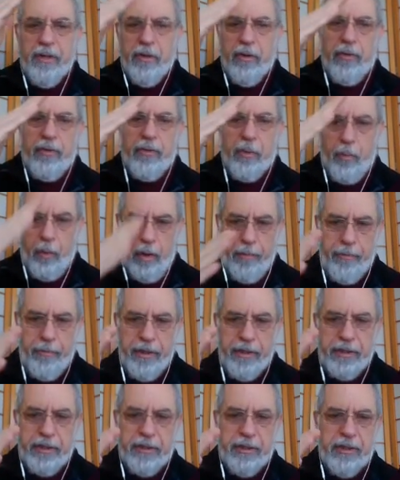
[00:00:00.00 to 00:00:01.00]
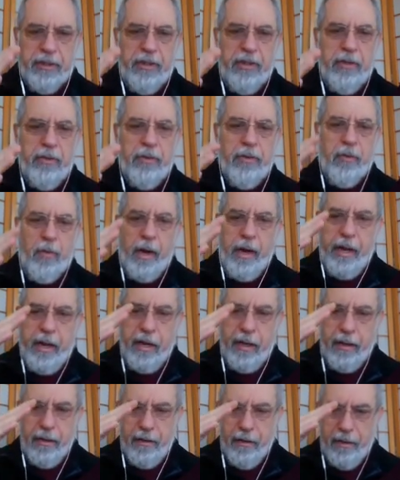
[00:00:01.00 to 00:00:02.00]
There are 3 places in the
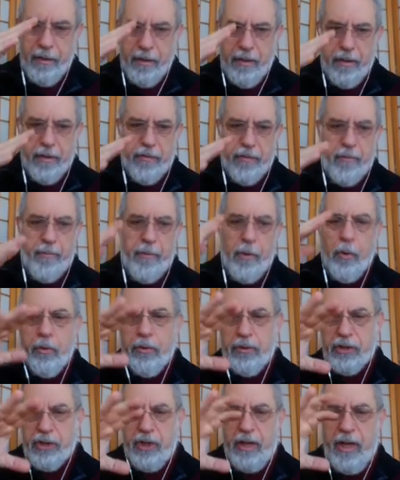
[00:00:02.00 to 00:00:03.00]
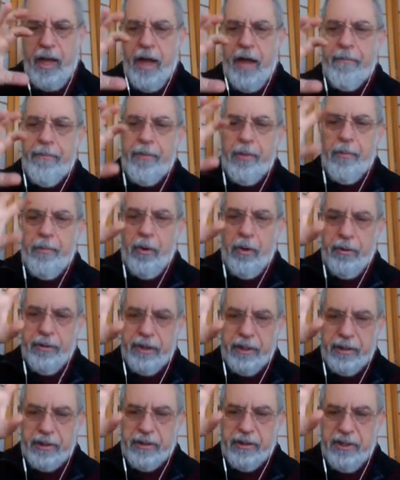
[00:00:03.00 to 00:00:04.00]
Ukraine, the Polish Gap, the
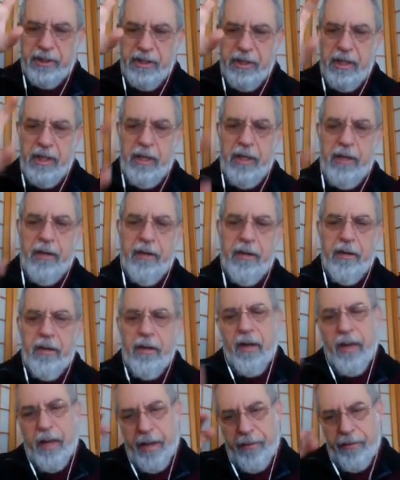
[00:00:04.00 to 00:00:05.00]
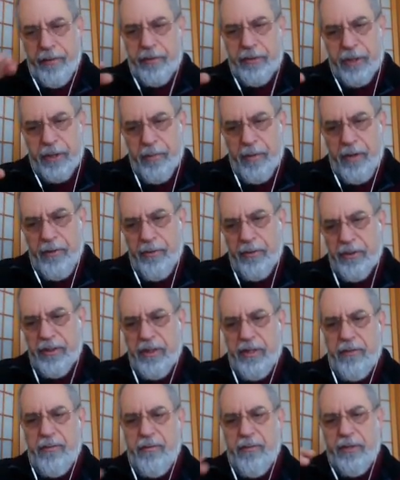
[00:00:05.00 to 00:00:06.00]
Baltic Sea, and there are some others
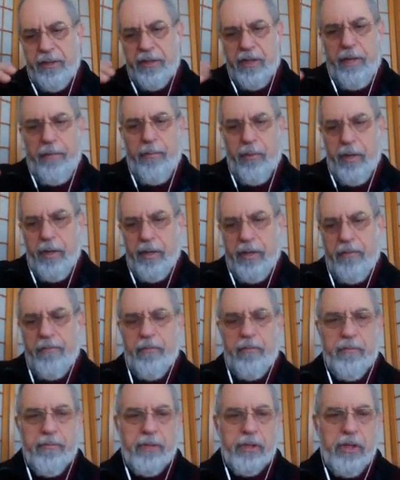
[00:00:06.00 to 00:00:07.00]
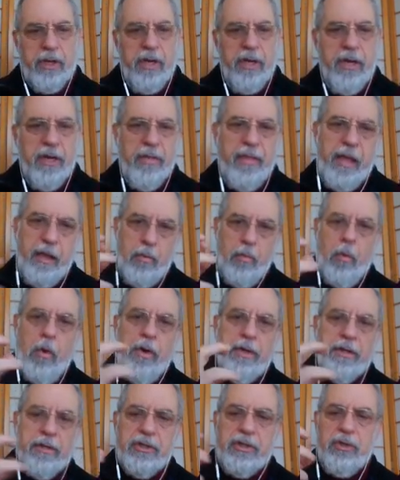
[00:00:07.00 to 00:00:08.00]
that separate them from China. And they
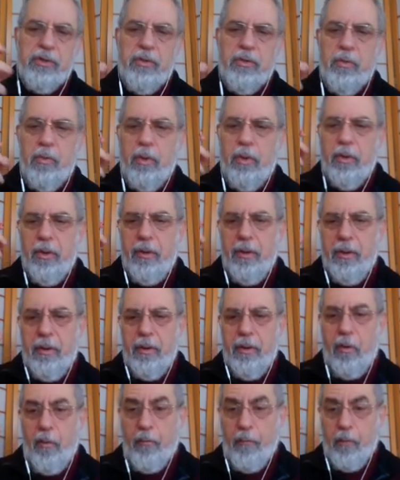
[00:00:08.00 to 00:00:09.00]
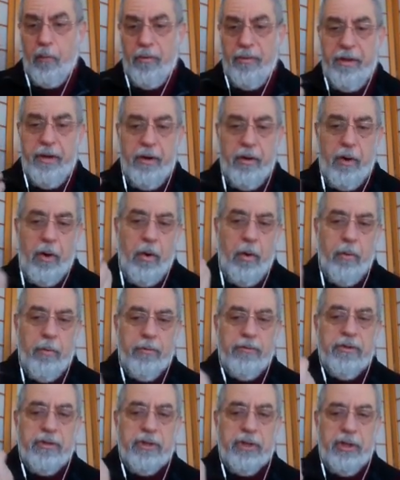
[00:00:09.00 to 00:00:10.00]
want to, for their
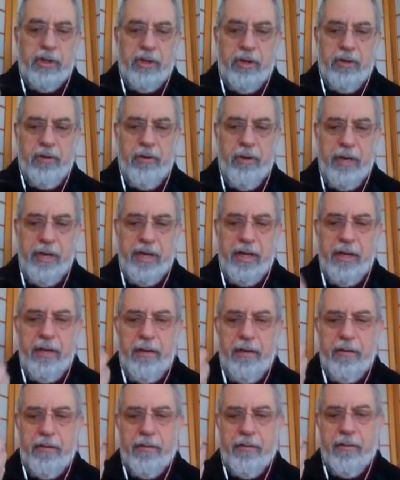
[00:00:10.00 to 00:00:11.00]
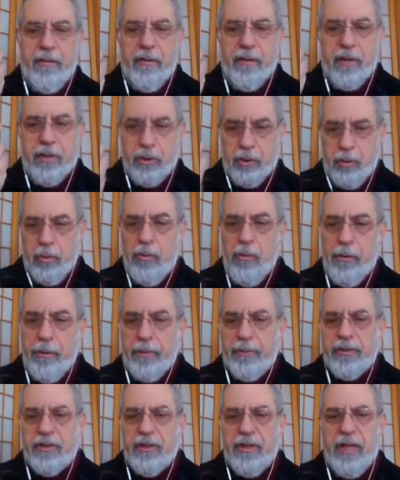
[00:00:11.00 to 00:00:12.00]
own security, control
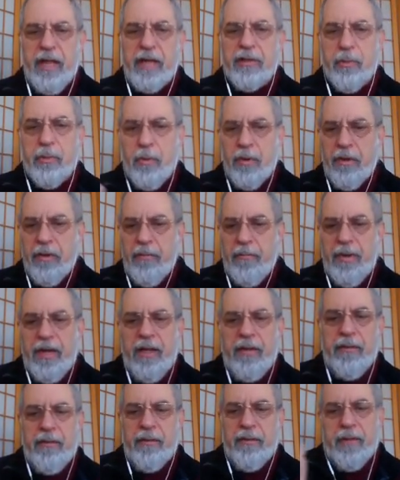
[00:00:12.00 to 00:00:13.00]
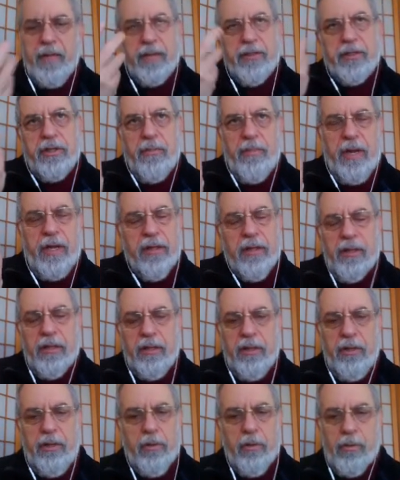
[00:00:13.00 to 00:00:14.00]
those. And that's the main thing
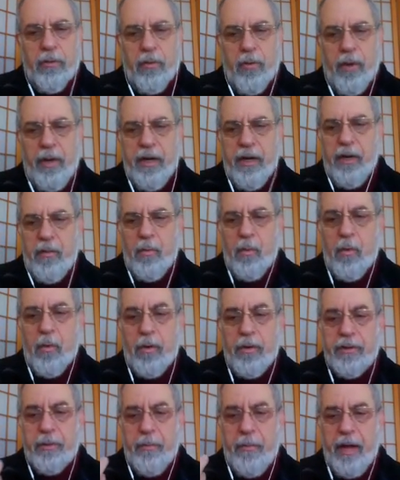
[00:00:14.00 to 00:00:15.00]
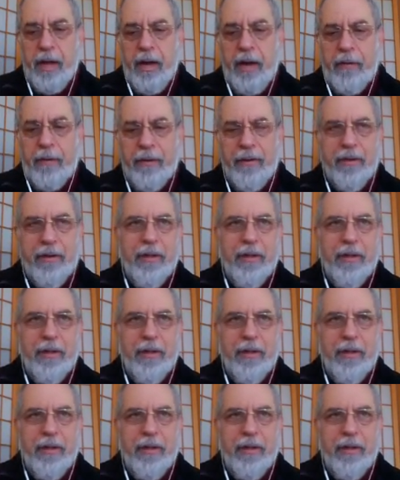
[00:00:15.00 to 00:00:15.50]
the Ukrainian war is about.